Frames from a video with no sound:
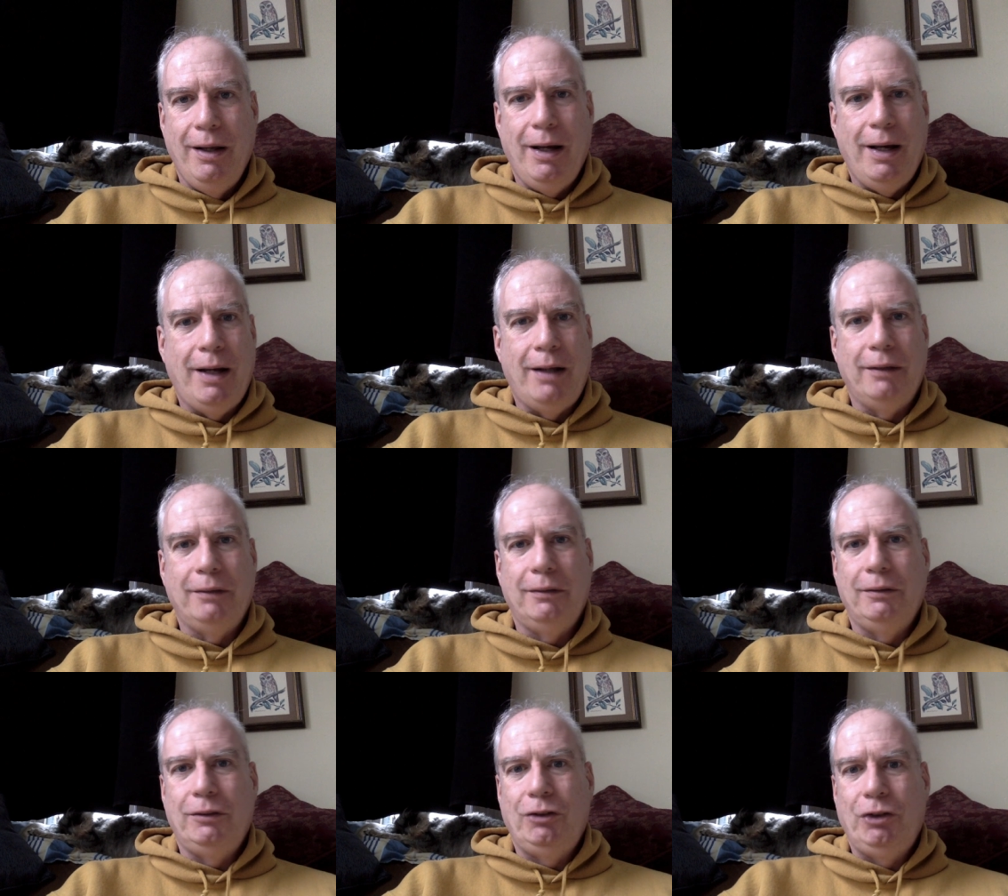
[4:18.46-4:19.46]
uh,
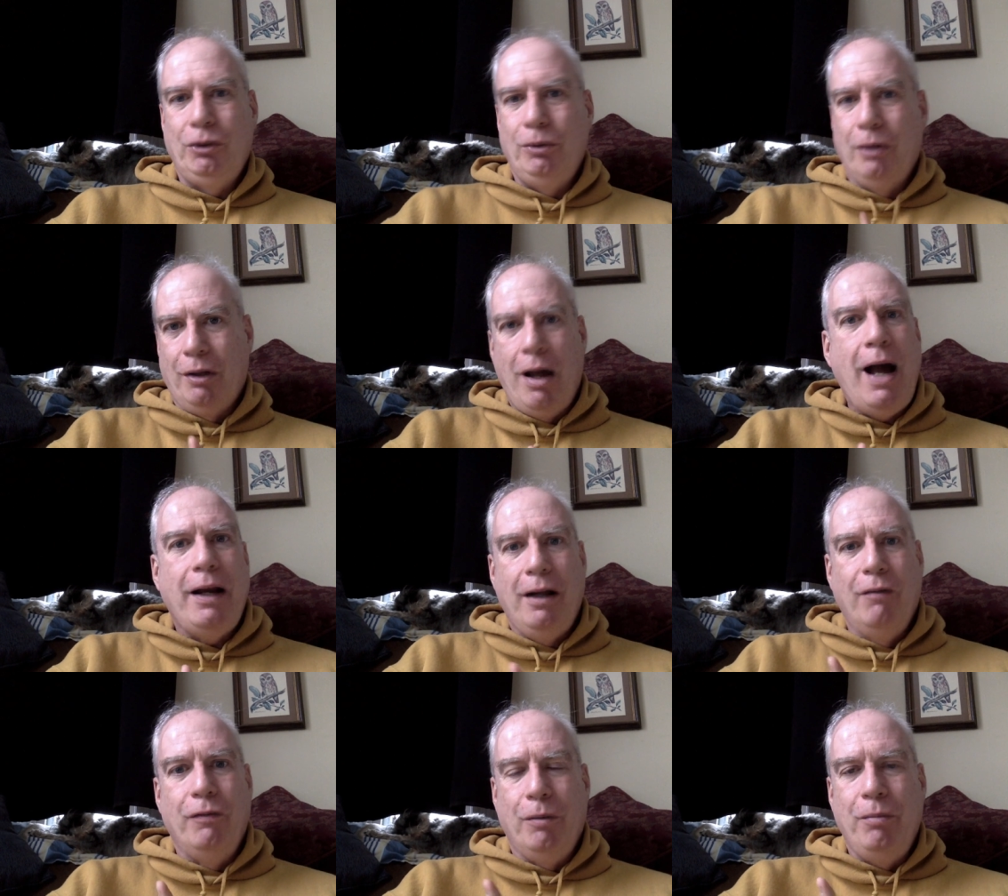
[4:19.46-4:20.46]
to a lot
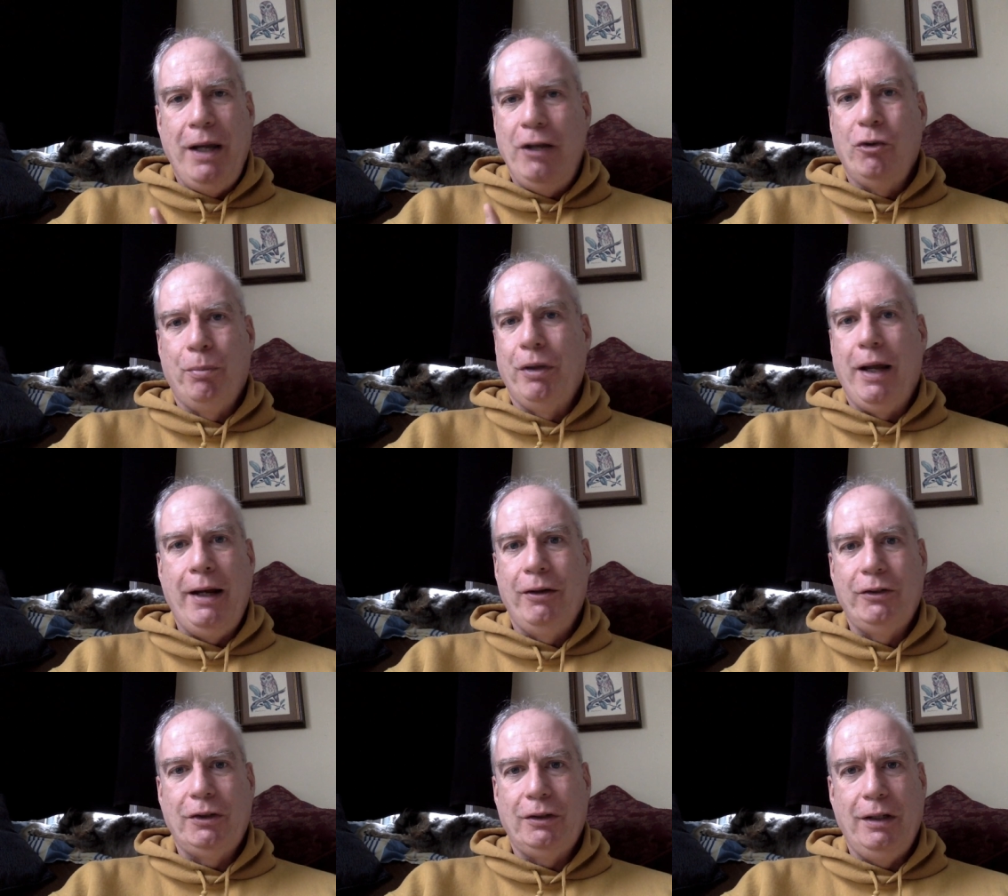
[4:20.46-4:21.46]
of the major
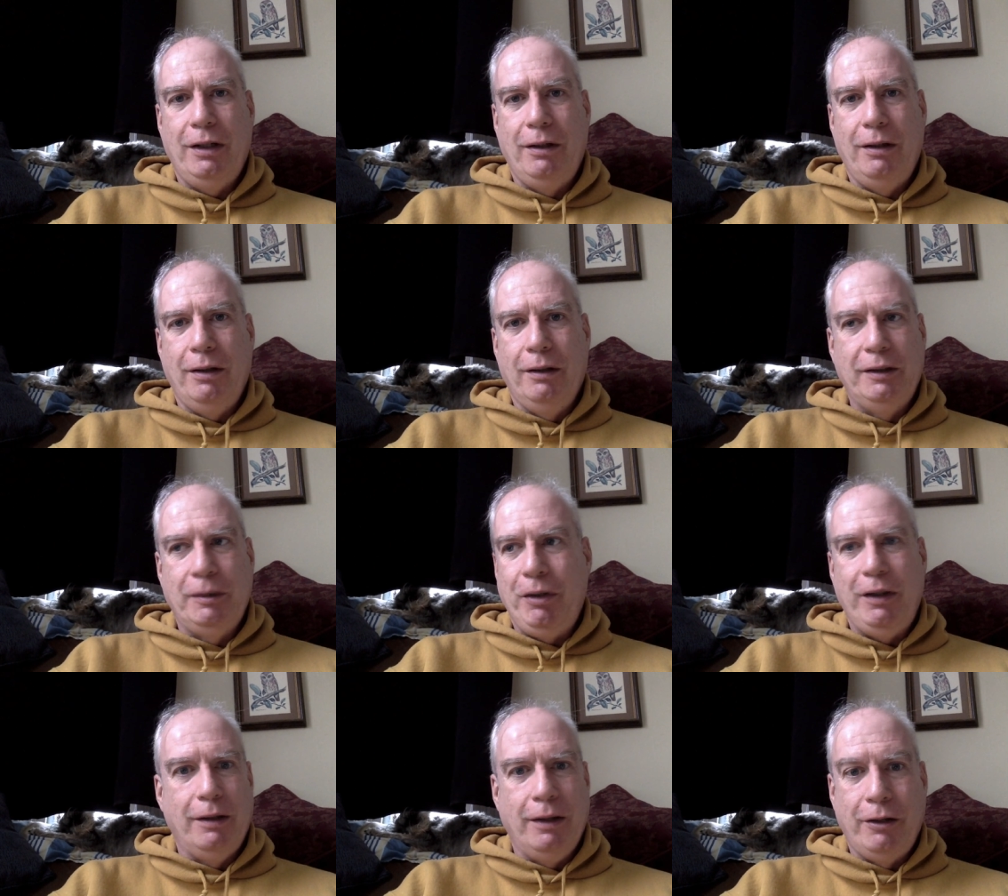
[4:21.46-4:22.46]
players in
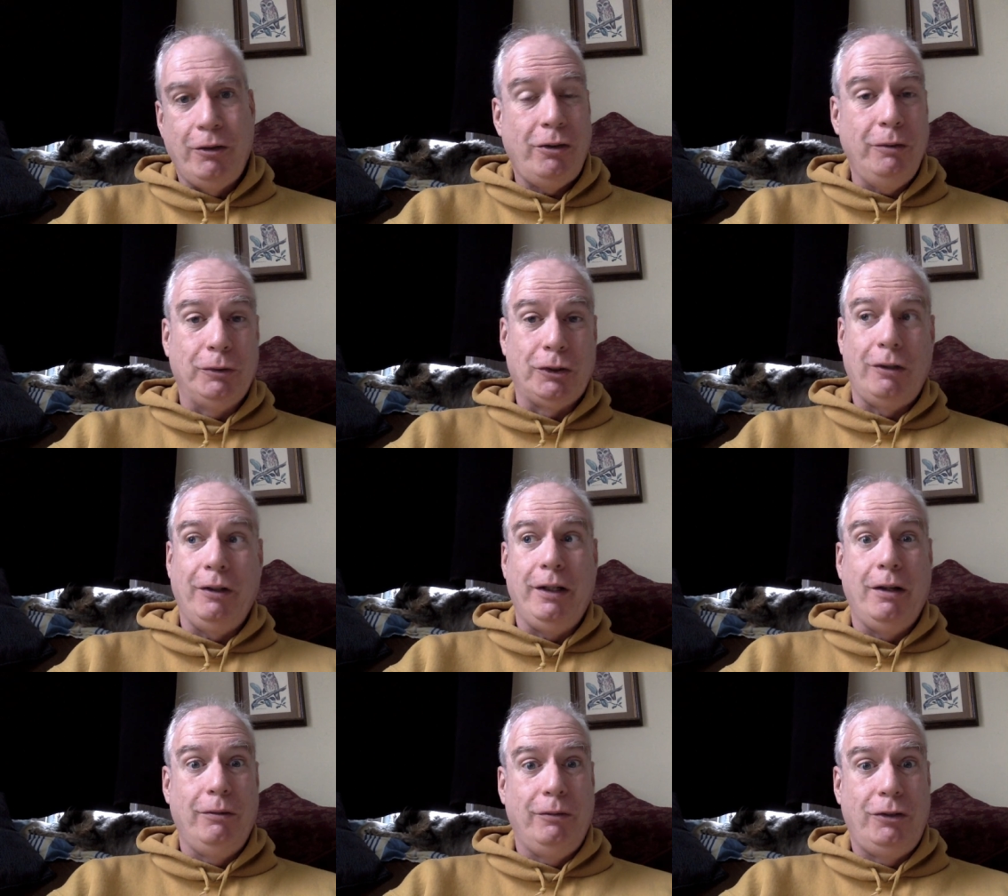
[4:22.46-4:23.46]
Elizabethan literature. He was certainly
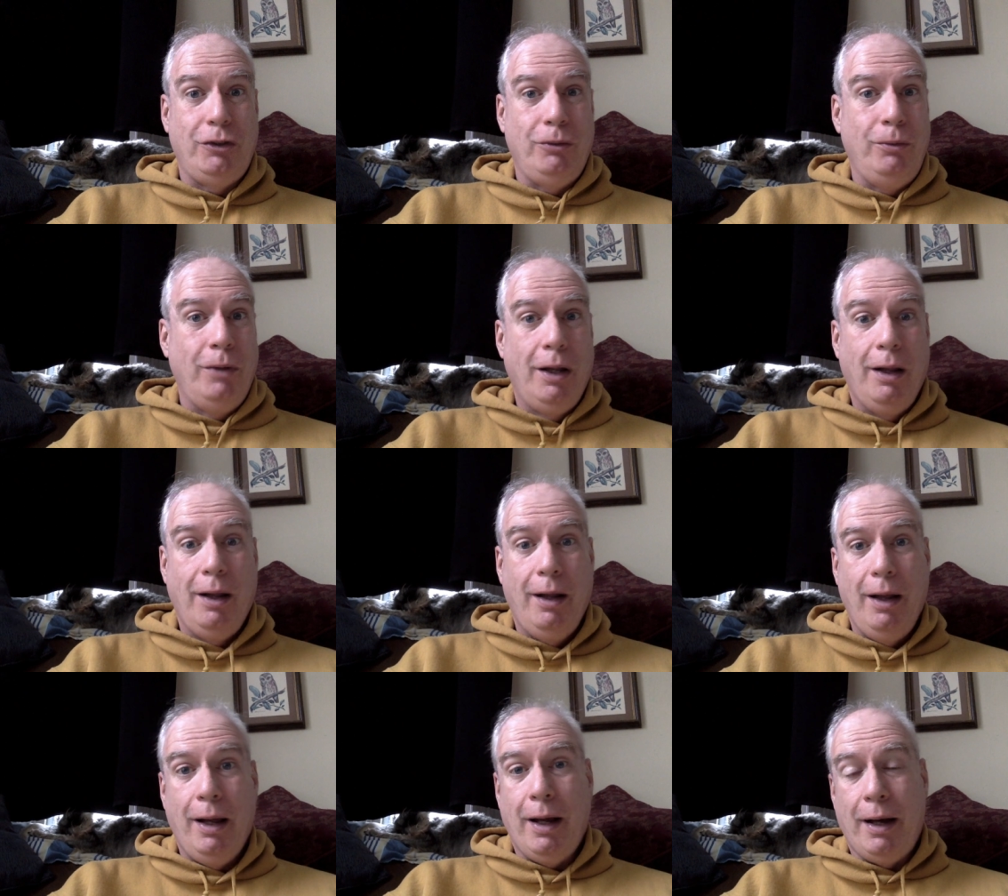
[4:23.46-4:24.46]
known to
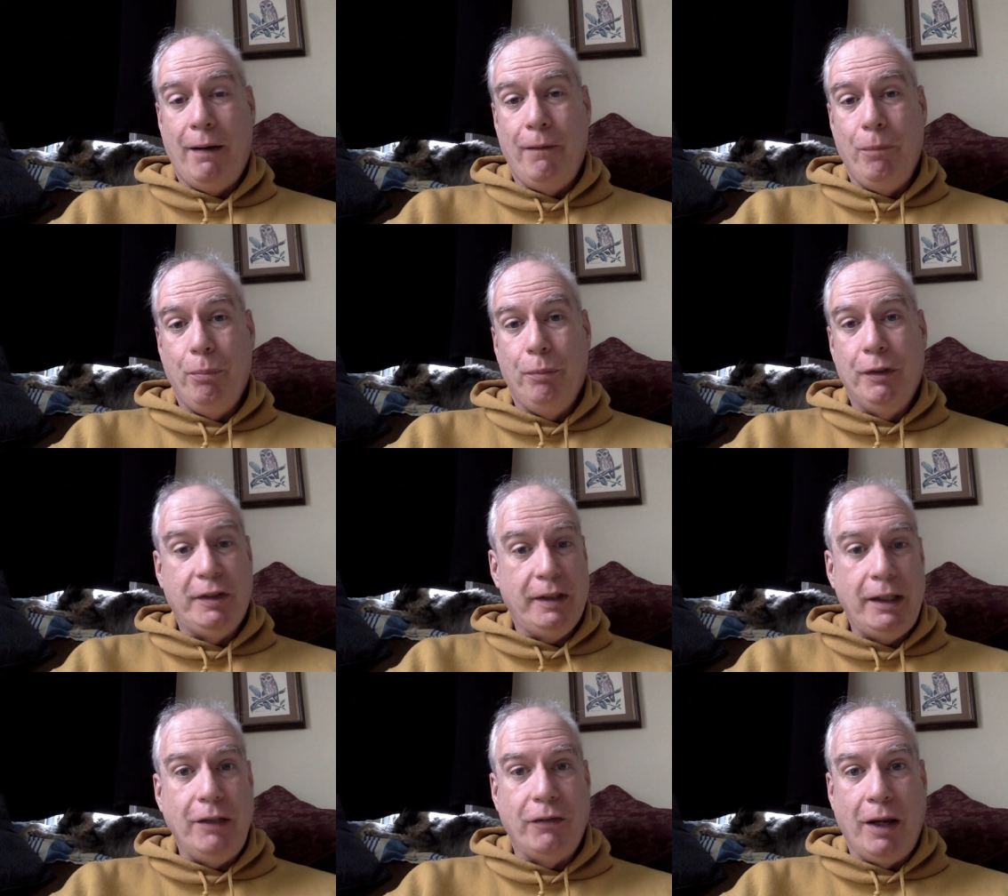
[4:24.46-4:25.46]
uh, the
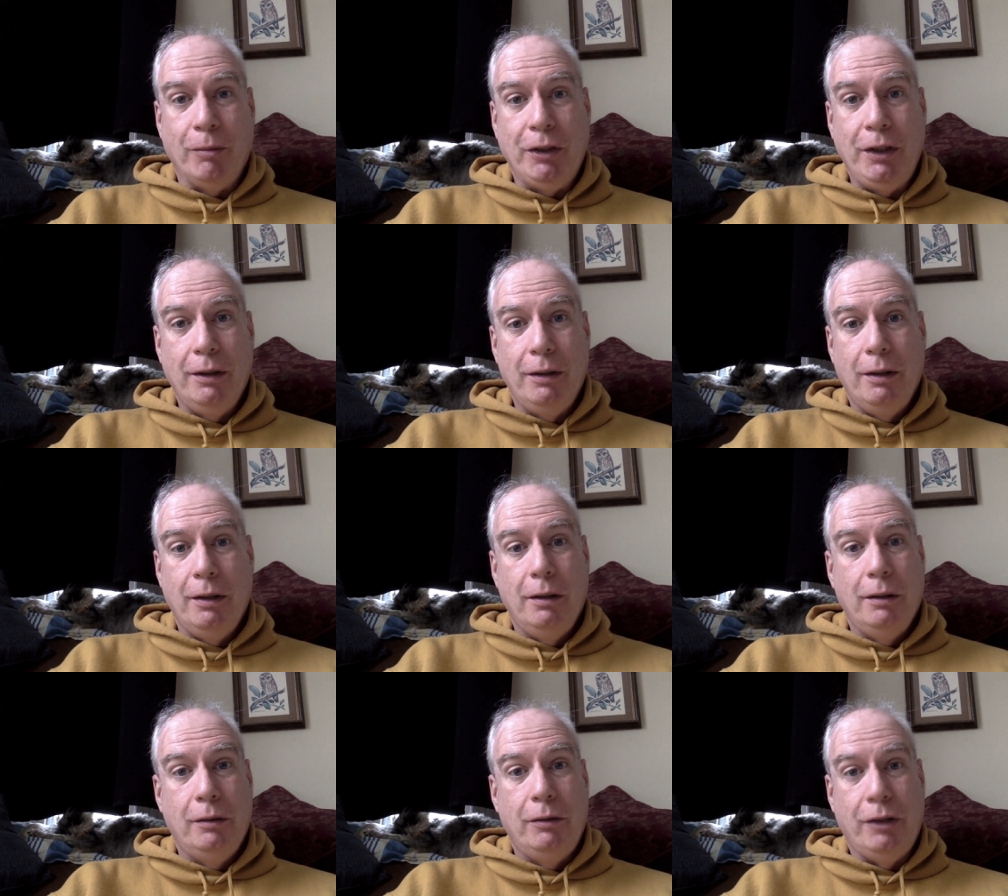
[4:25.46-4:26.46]
Sidney family,
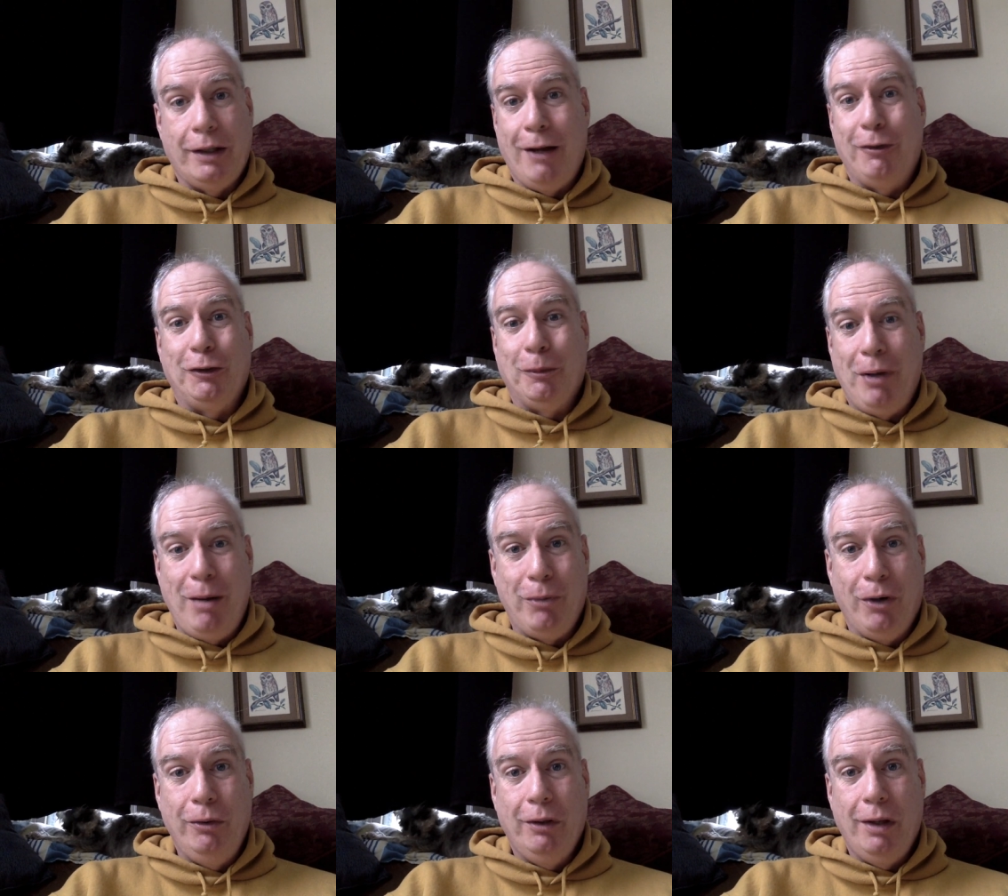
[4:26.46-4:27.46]
to the Countess of
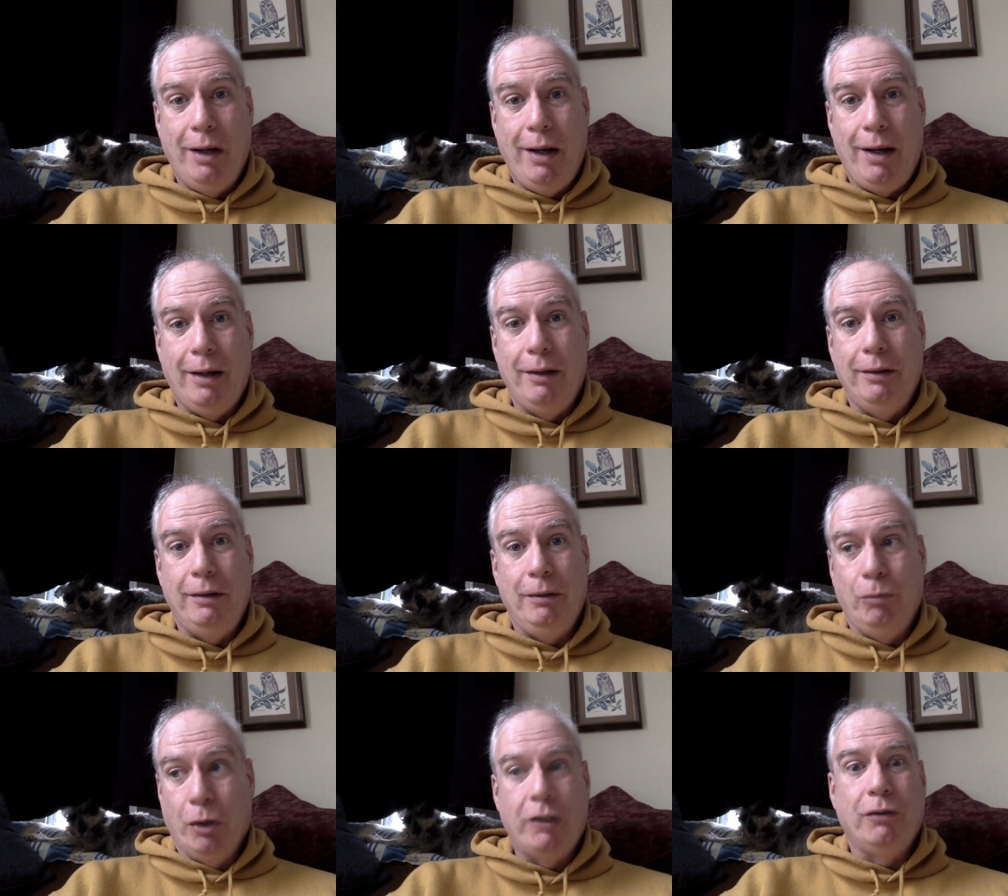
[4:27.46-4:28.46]
Pembroke. Uh, he
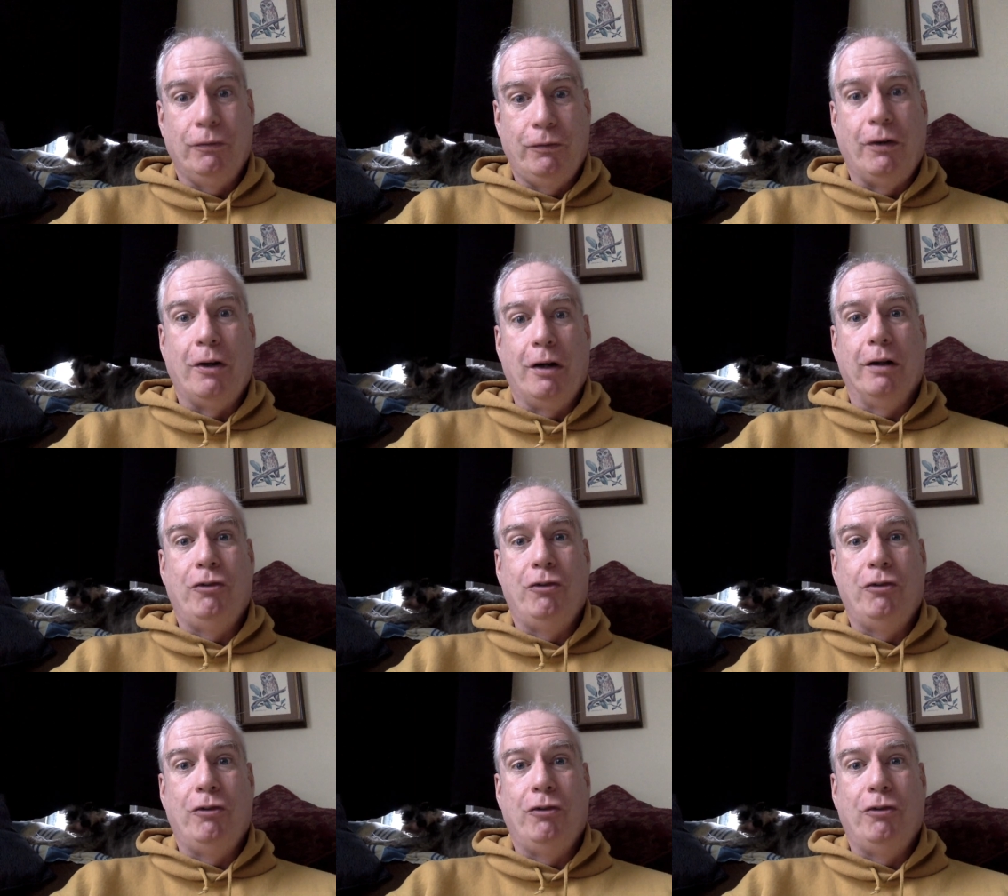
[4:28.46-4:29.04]
worked for her,